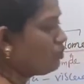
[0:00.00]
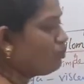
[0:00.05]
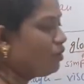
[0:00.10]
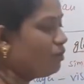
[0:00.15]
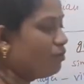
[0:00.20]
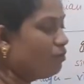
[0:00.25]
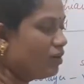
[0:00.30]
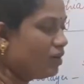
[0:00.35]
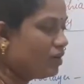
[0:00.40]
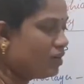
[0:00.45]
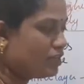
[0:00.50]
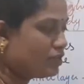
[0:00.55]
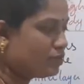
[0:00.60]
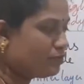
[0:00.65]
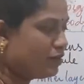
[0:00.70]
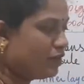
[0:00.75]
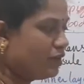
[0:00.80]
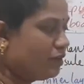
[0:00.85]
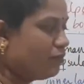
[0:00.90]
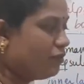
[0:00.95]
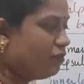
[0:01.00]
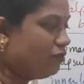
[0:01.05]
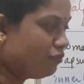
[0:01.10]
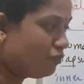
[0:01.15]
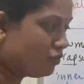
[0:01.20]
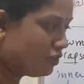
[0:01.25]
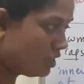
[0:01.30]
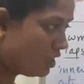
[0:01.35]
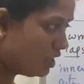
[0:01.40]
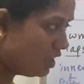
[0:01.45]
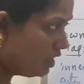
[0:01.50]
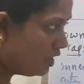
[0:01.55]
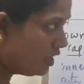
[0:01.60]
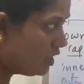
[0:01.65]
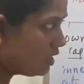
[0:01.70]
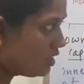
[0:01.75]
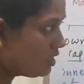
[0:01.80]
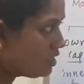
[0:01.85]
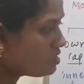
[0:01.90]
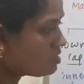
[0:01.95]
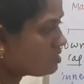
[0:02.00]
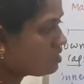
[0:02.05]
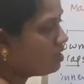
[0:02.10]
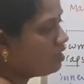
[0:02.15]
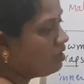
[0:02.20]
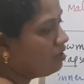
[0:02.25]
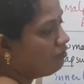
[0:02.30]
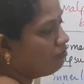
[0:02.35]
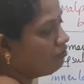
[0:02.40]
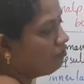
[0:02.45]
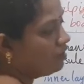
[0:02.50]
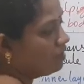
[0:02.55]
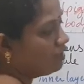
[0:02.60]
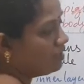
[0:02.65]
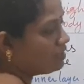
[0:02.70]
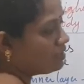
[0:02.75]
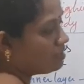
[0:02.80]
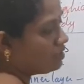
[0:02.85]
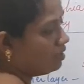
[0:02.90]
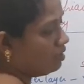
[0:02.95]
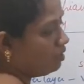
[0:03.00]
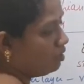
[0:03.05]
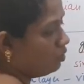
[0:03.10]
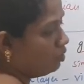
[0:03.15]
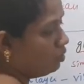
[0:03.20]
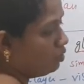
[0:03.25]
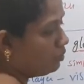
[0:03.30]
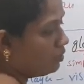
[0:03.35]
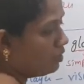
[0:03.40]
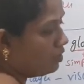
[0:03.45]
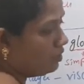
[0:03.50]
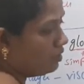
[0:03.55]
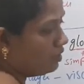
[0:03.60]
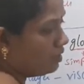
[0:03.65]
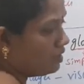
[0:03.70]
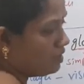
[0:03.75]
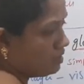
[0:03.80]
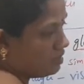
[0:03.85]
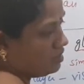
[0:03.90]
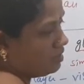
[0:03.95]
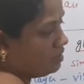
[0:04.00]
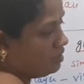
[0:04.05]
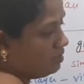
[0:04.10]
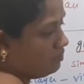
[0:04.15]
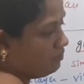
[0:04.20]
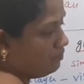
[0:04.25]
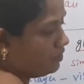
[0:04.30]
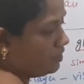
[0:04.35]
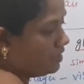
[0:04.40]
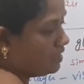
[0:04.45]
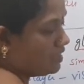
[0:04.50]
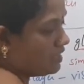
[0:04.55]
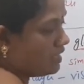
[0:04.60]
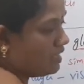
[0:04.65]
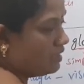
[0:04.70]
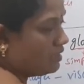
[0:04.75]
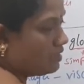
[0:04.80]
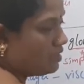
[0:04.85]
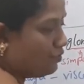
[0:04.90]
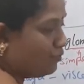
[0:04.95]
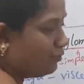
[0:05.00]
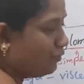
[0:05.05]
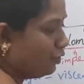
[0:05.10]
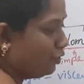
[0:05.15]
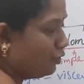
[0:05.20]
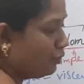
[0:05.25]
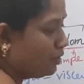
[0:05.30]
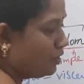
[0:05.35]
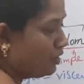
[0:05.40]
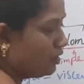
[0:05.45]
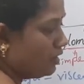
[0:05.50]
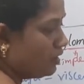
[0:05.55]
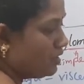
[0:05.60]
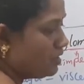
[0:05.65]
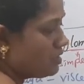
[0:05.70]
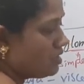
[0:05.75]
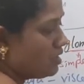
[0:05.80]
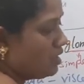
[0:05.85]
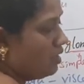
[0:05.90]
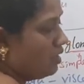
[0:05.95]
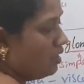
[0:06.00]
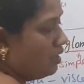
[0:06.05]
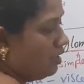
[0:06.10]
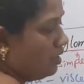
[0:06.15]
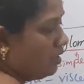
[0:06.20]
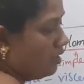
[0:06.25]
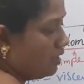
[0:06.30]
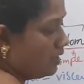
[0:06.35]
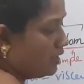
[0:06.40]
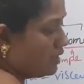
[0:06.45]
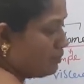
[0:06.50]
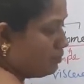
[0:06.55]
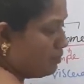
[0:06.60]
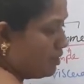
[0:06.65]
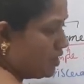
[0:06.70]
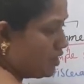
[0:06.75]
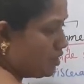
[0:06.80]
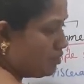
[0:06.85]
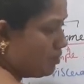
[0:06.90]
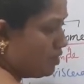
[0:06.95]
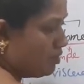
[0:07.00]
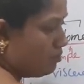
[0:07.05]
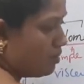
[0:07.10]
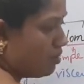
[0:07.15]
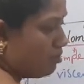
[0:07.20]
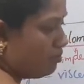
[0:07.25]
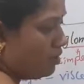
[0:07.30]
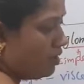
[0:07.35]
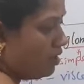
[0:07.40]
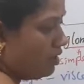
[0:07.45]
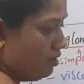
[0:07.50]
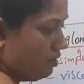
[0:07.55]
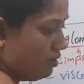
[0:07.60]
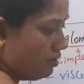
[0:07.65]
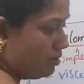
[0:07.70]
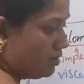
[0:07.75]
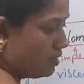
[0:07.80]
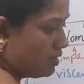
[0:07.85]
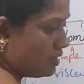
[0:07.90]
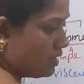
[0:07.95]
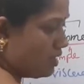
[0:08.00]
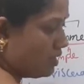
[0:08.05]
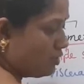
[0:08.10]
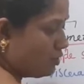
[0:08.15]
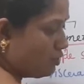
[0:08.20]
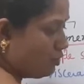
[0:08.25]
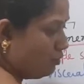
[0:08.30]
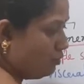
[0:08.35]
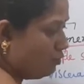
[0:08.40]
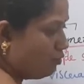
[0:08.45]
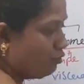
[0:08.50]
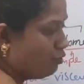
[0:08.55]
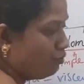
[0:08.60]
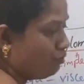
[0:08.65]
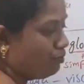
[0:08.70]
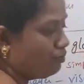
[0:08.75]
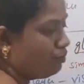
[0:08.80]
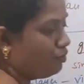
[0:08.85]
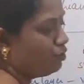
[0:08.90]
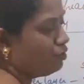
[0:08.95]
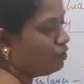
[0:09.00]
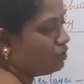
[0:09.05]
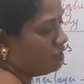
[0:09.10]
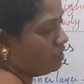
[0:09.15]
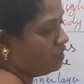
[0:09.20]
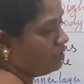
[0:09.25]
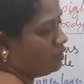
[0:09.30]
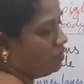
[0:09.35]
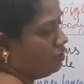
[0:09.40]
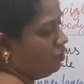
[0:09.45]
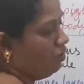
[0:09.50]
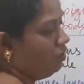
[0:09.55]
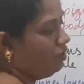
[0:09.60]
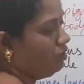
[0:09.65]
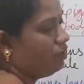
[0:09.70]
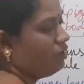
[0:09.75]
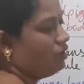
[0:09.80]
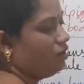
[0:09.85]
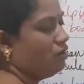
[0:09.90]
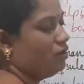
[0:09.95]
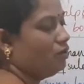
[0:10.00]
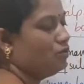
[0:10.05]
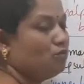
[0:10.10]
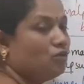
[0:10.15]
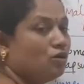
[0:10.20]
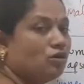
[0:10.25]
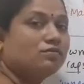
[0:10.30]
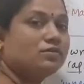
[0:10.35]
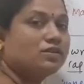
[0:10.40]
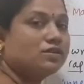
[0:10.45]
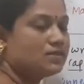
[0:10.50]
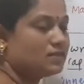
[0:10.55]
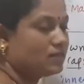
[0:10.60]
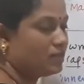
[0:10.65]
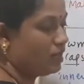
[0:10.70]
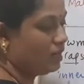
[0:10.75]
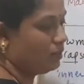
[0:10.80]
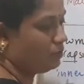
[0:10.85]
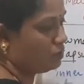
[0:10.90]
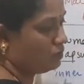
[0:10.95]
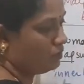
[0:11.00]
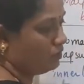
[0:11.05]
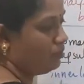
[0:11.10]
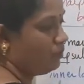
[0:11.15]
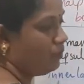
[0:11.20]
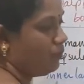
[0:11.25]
membrane is made up of 3 layers. One is glomerulus, the cells of glomerulus. Next, basement membrane, the cells of podocytes or Bowman's capsule.